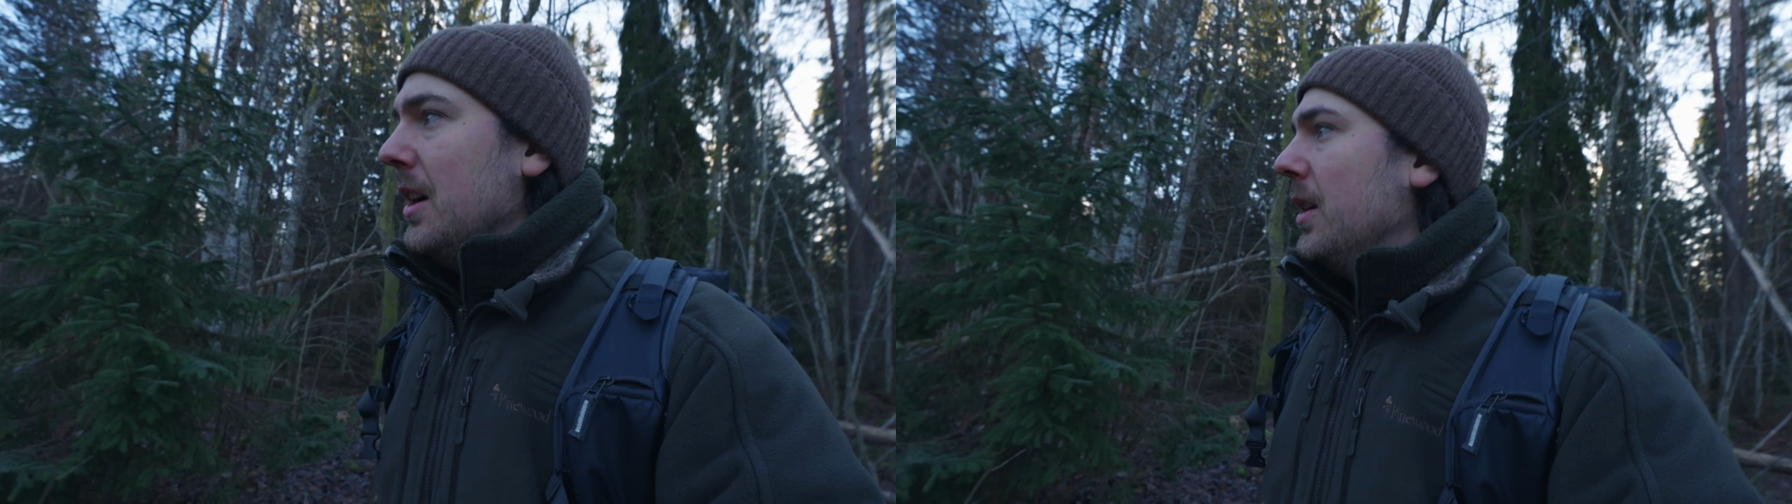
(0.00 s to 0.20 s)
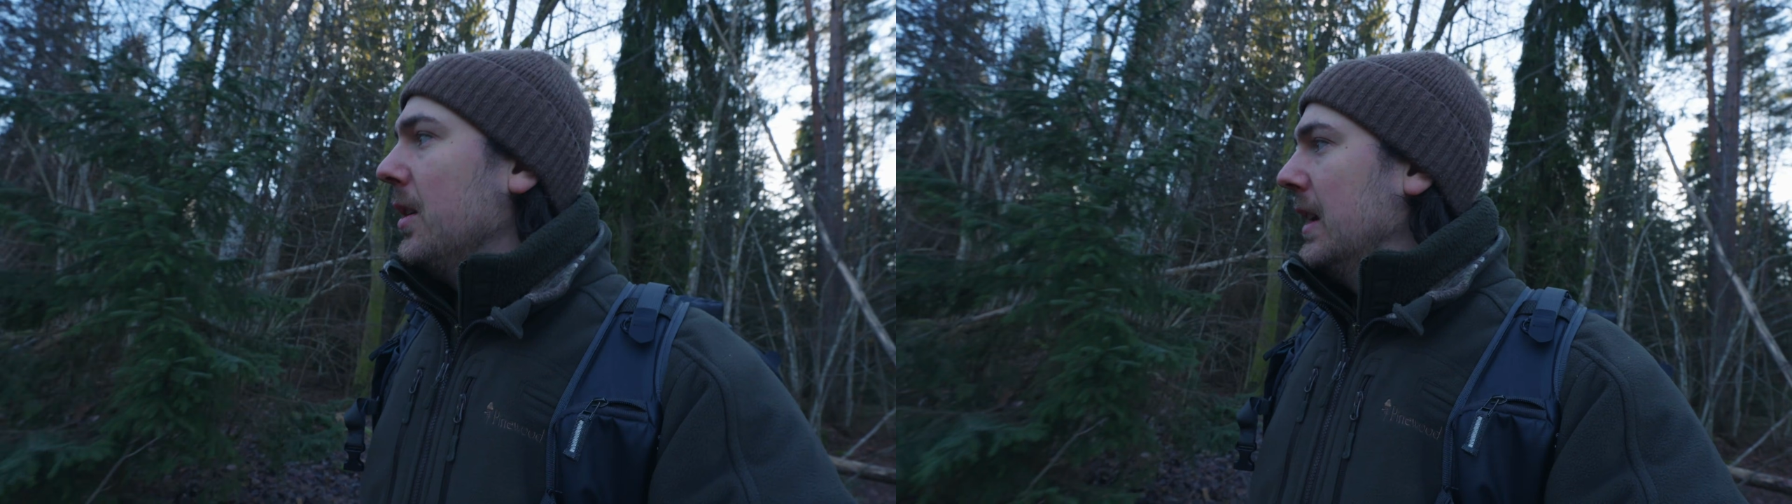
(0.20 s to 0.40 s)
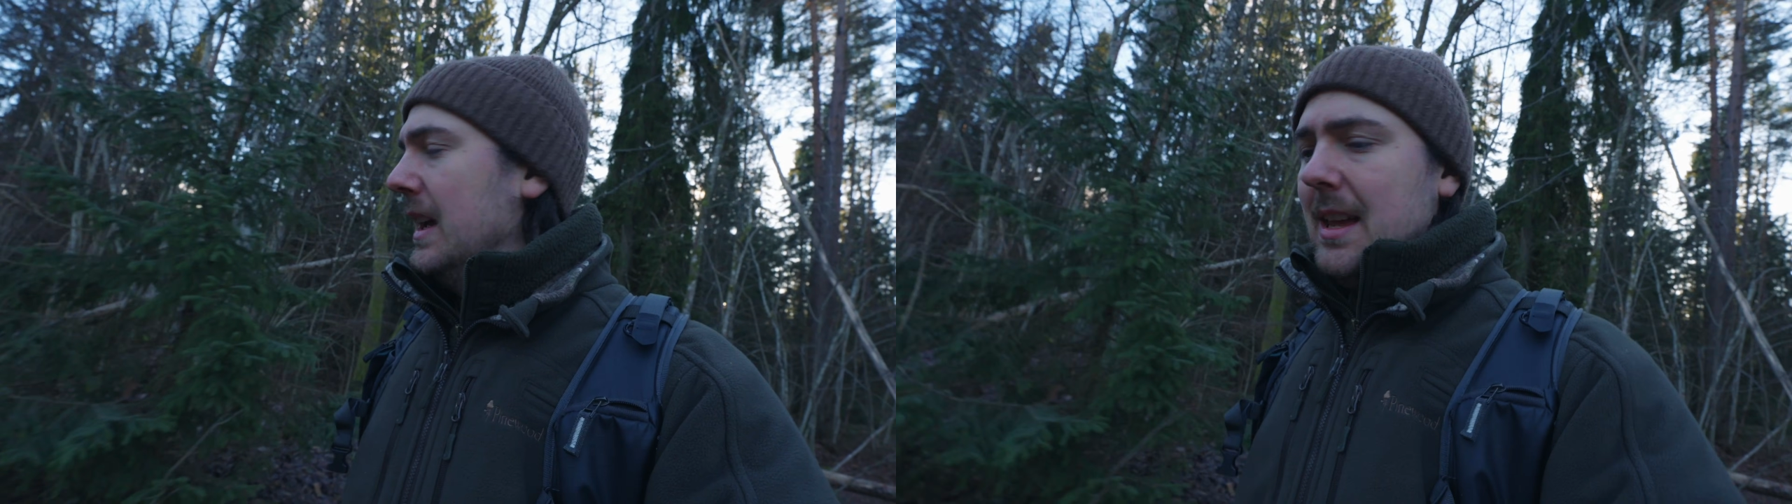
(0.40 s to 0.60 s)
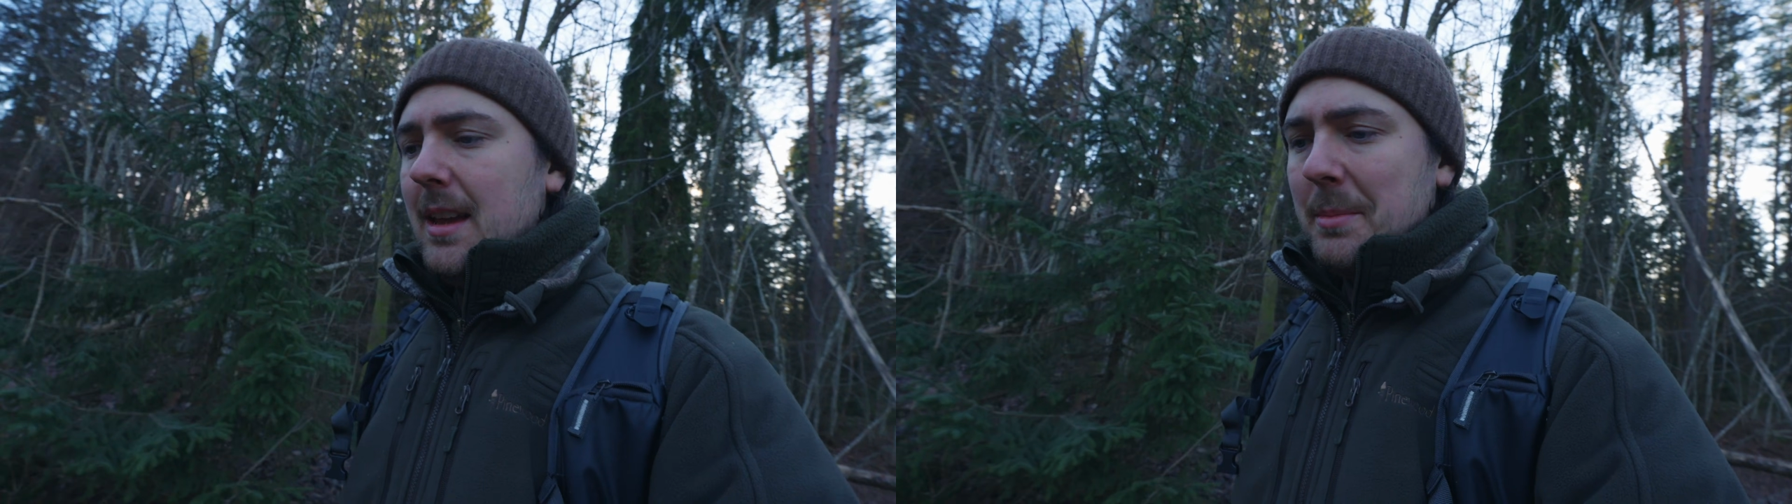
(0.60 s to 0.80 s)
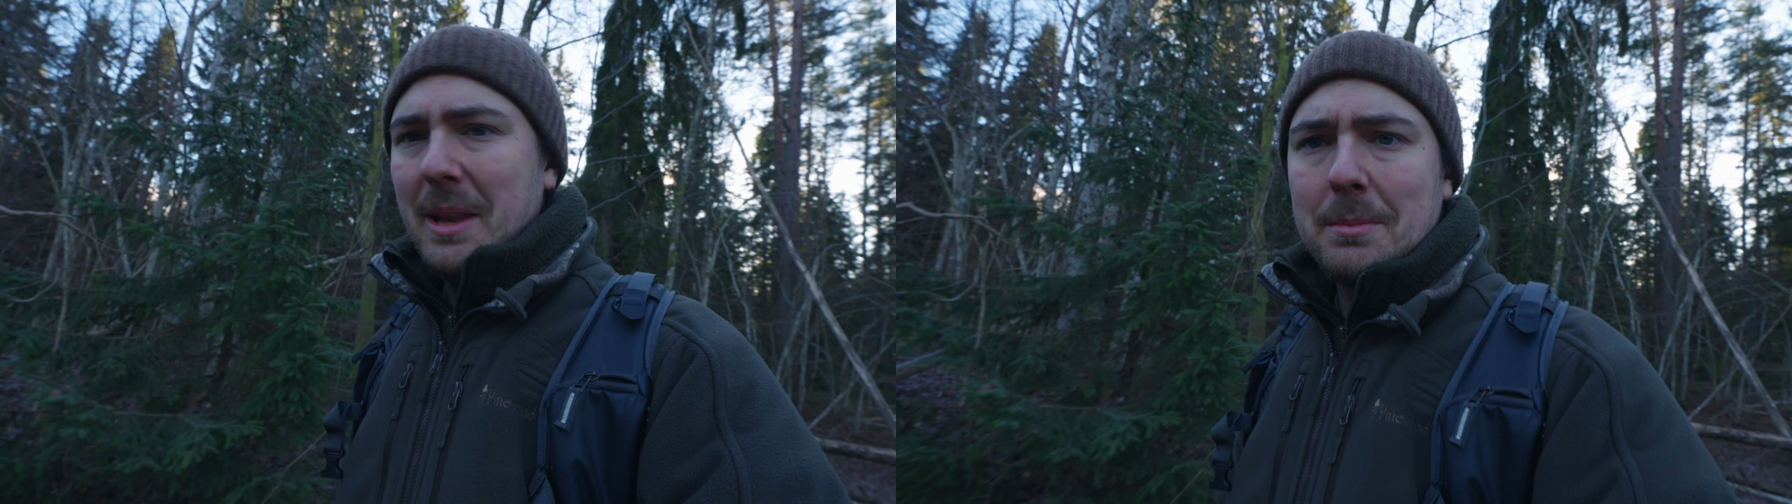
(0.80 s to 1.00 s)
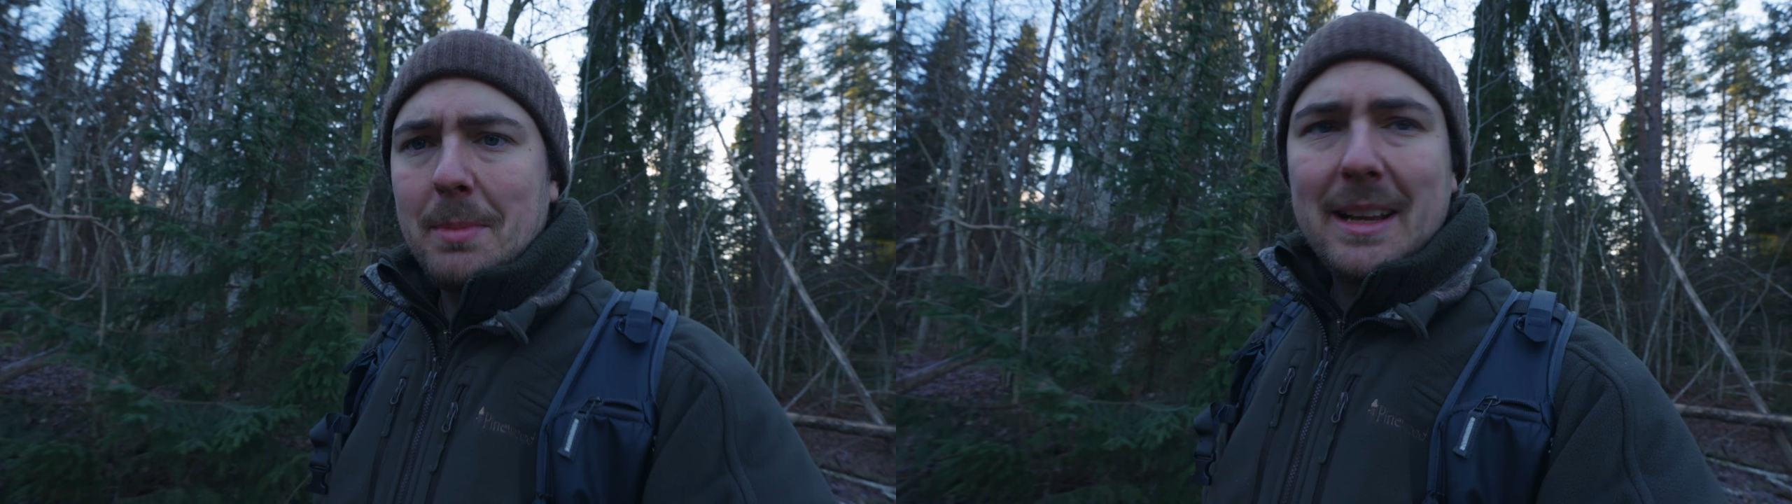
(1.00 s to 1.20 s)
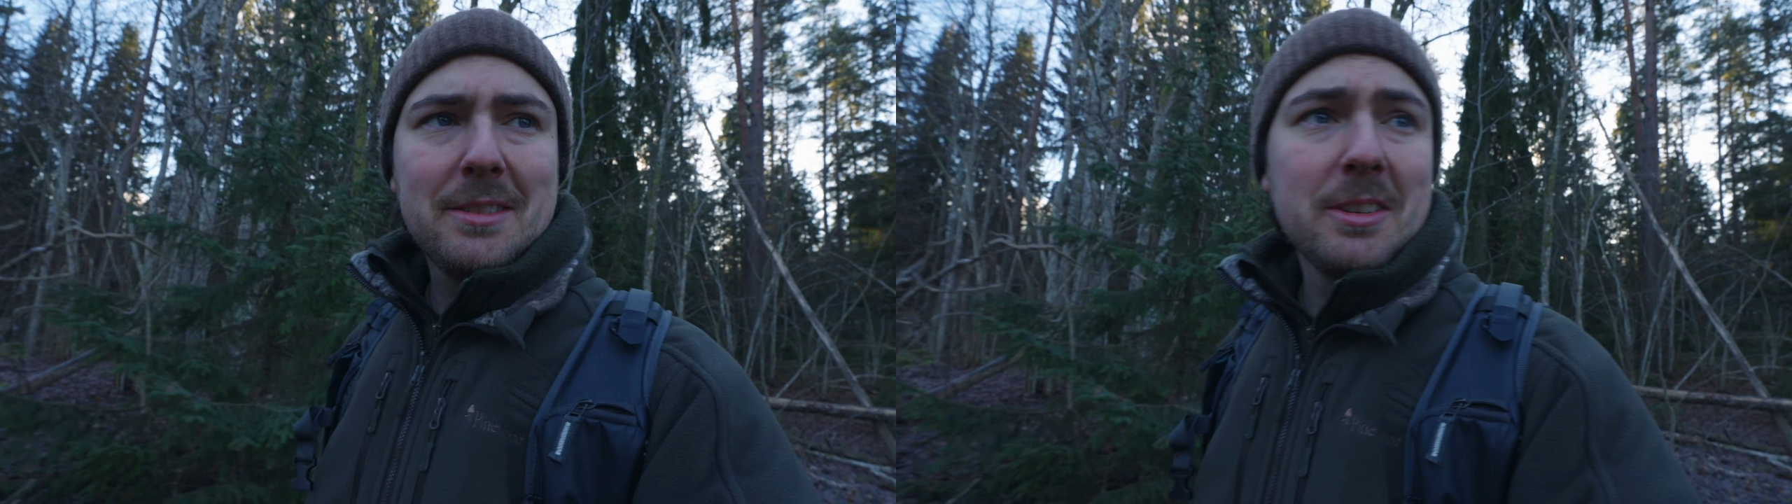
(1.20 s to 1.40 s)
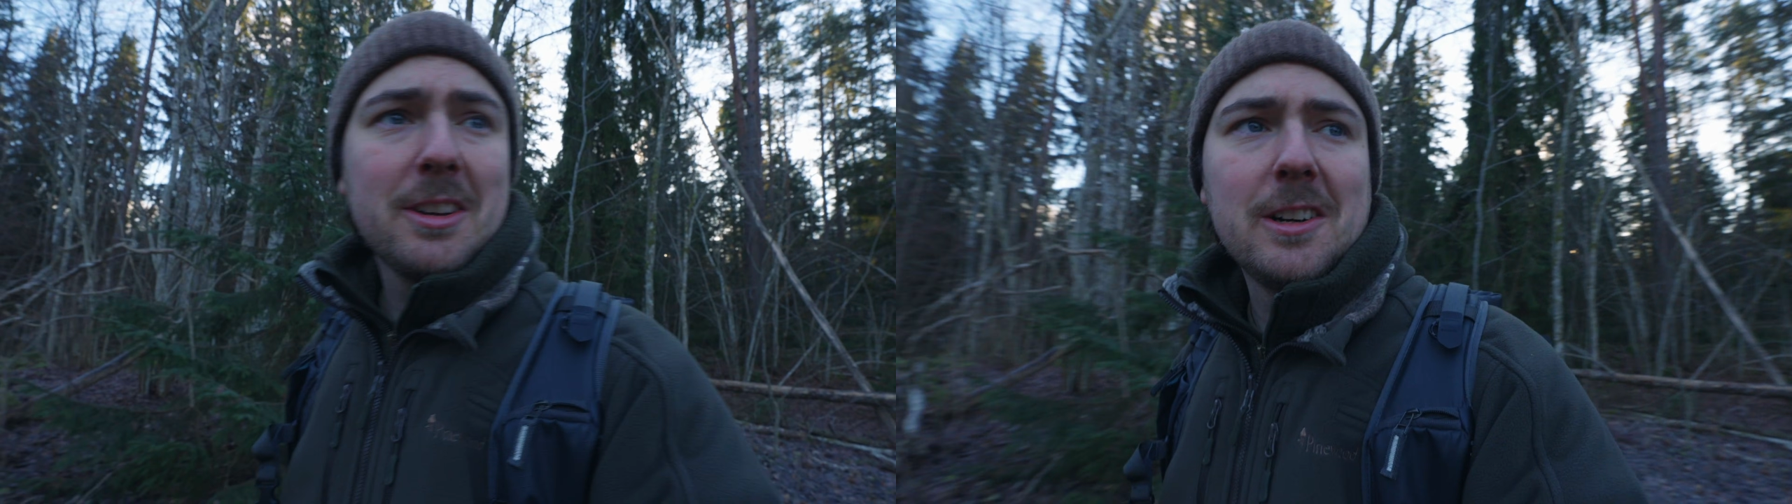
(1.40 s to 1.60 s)
Oh, I'm heading back to
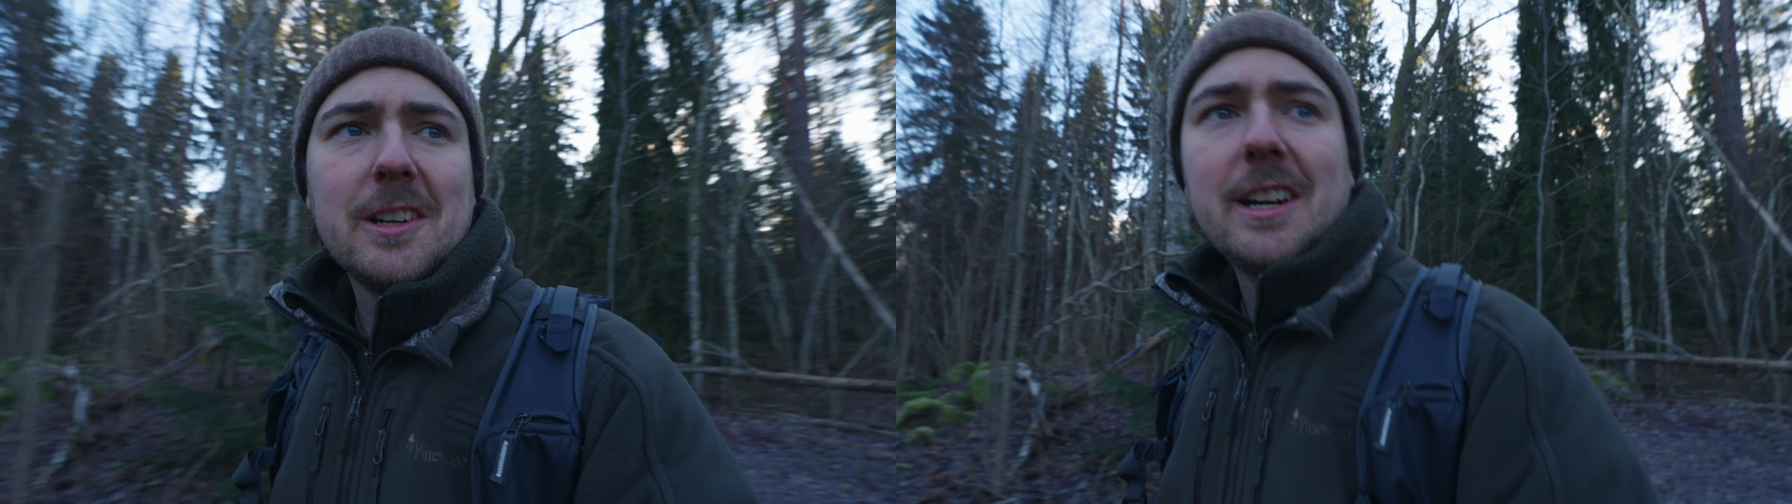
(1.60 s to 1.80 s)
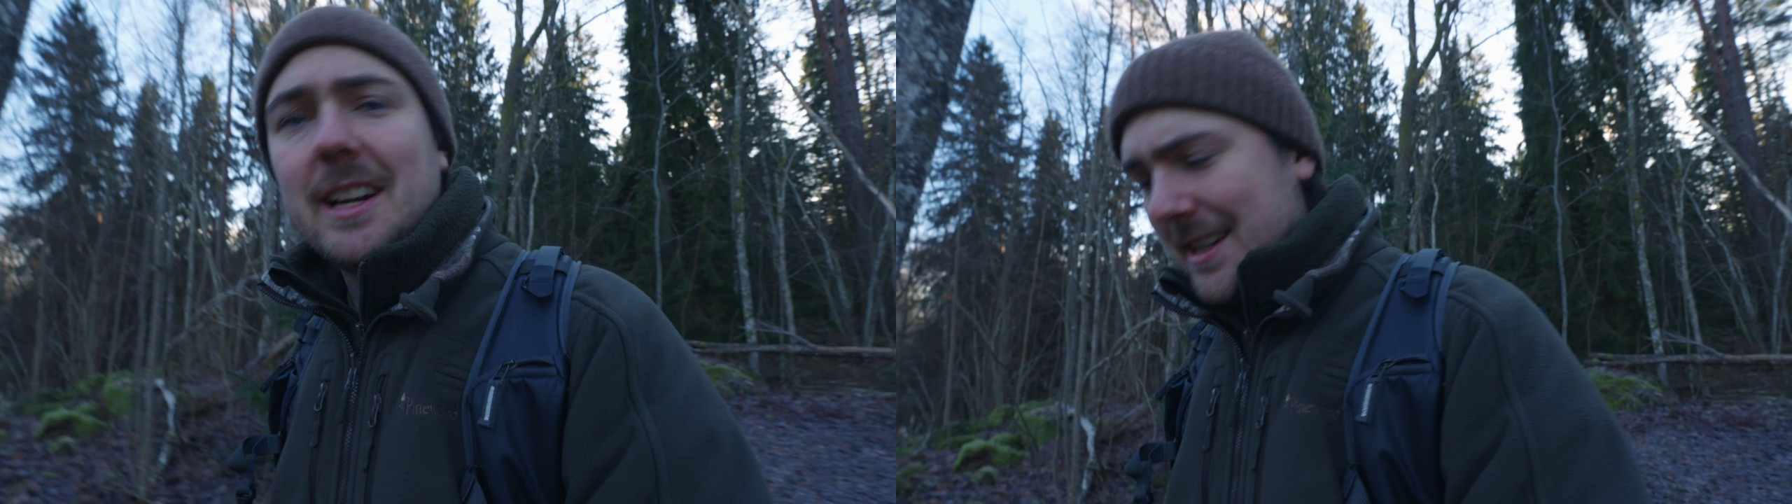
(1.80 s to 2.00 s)
the car.